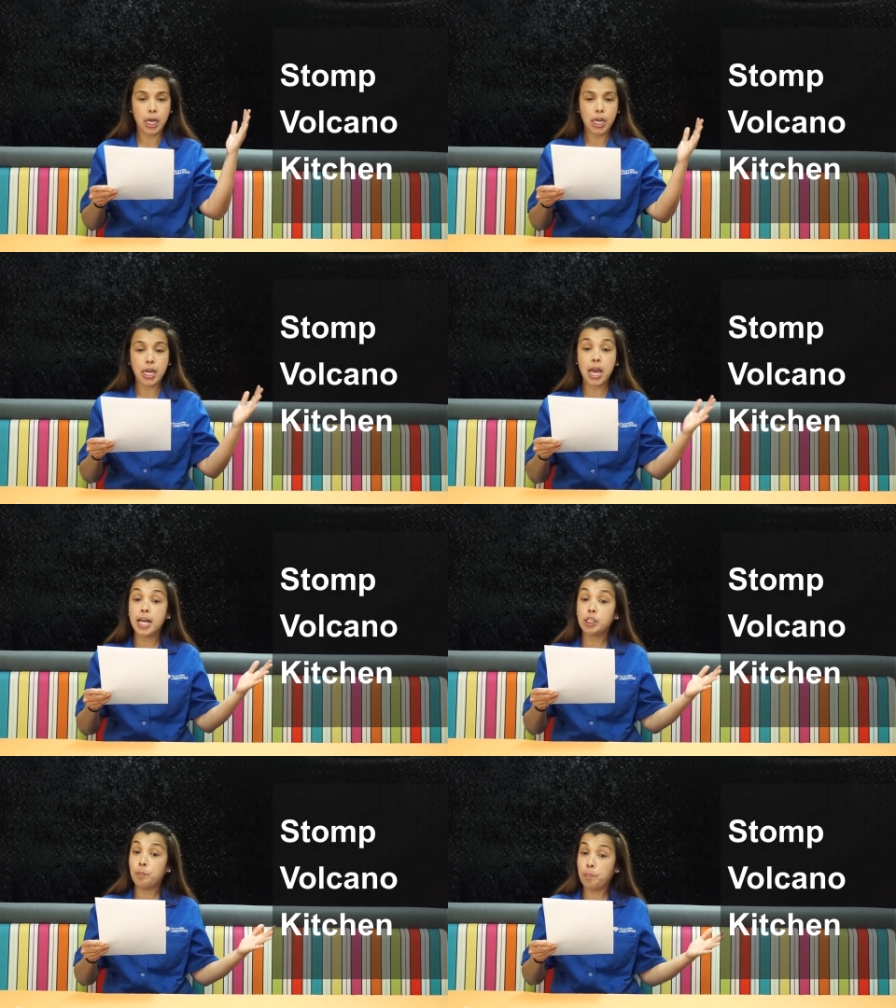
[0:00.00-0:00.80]
He
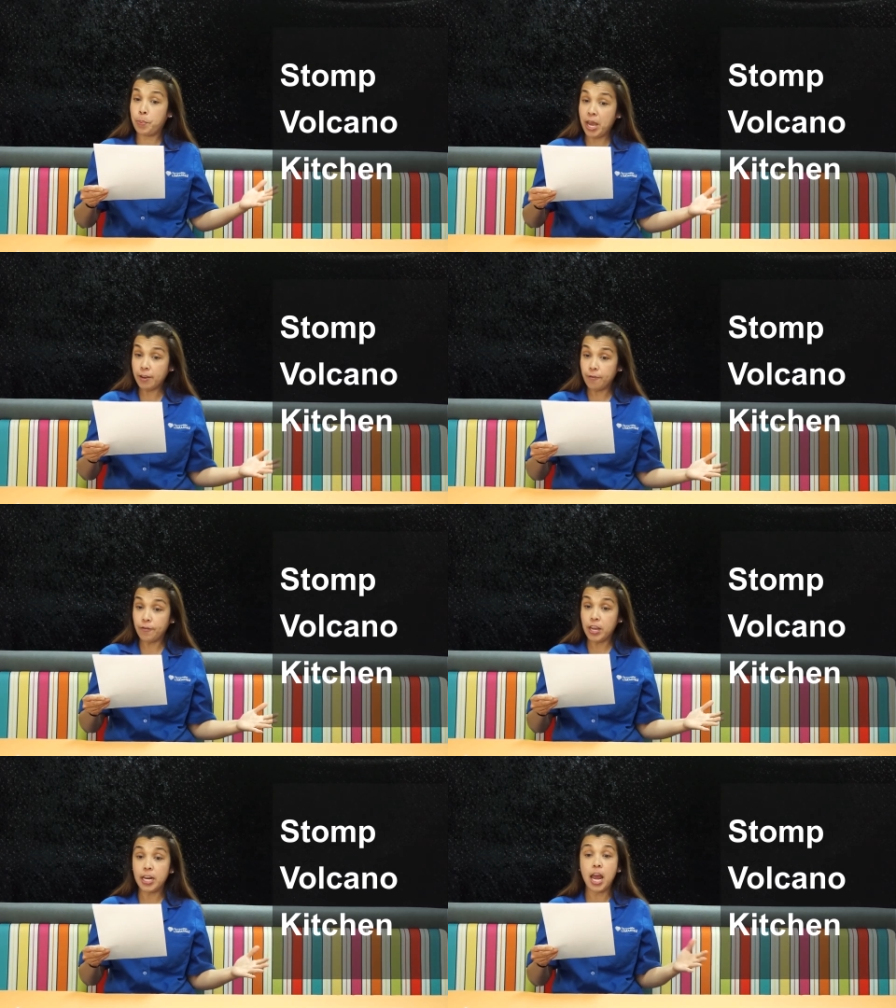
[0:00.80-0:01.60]
has big
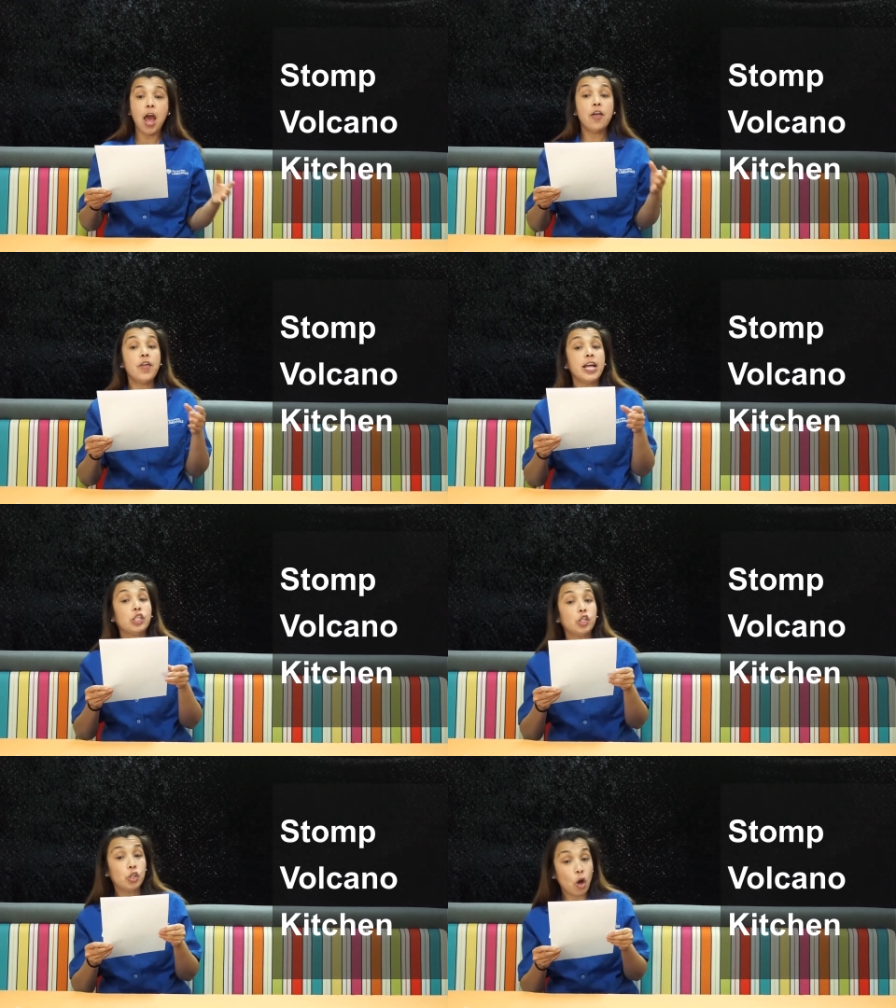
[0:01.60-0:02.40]
feet that
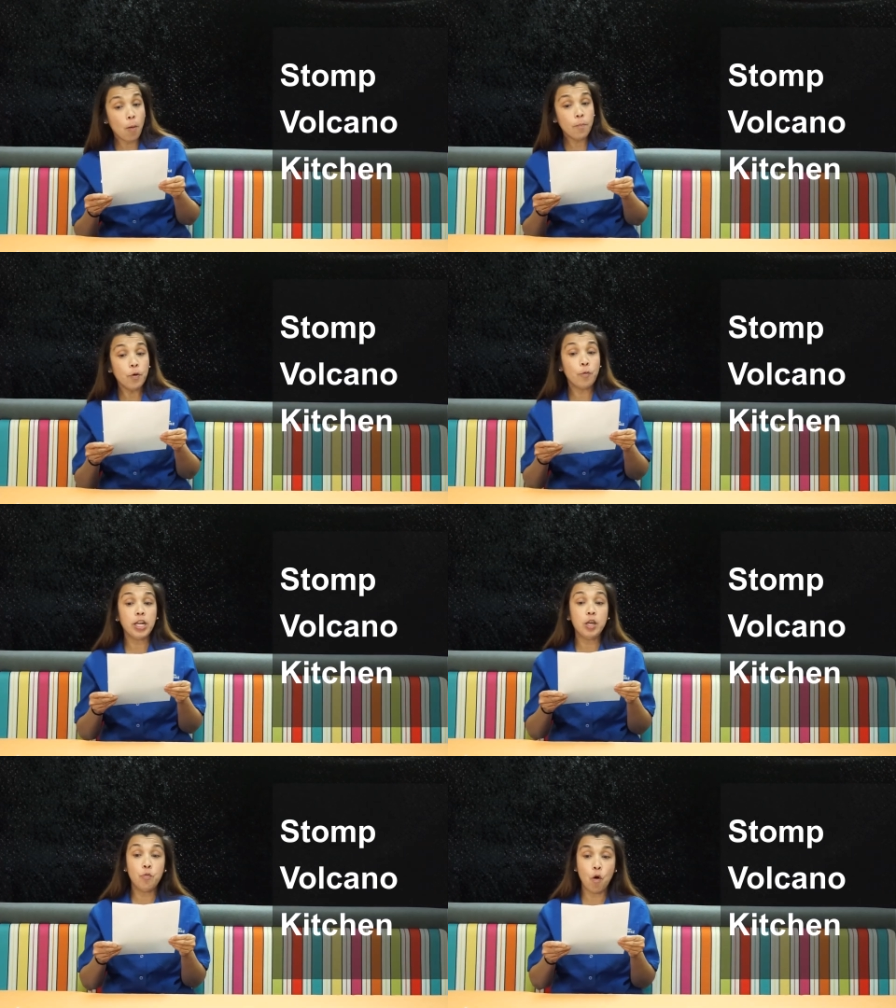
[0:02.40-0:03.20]
stomp when
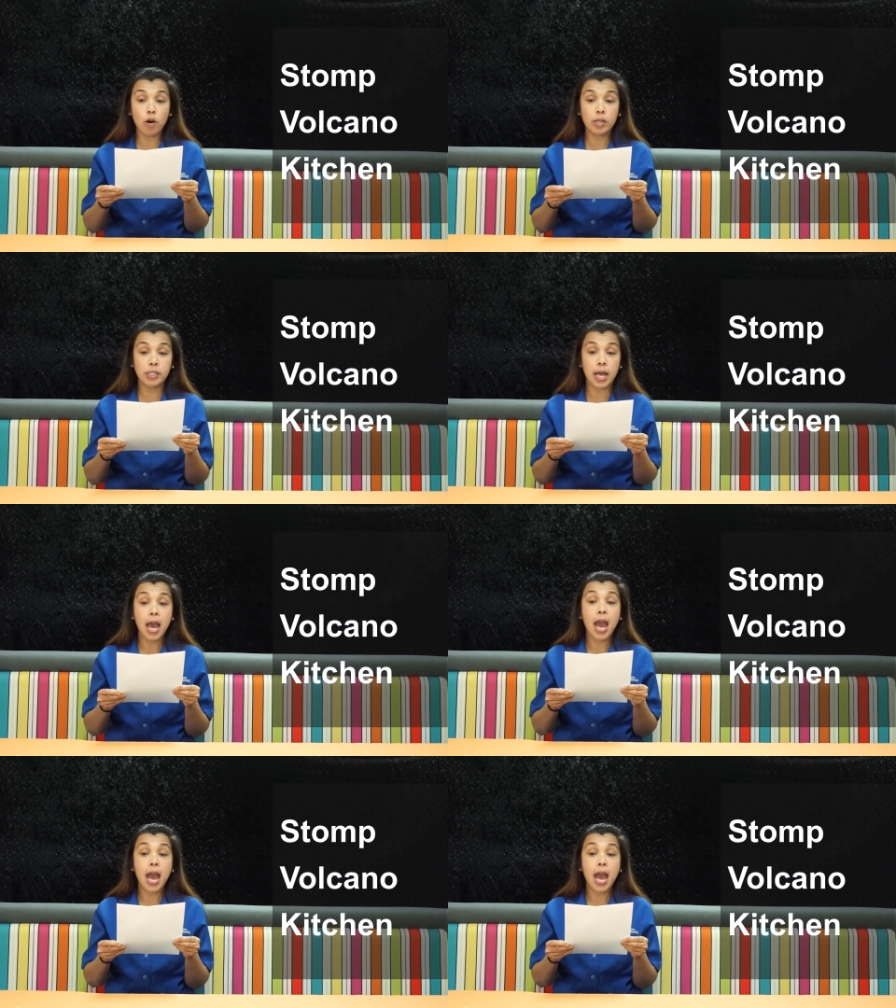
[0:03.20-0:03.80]
he walks,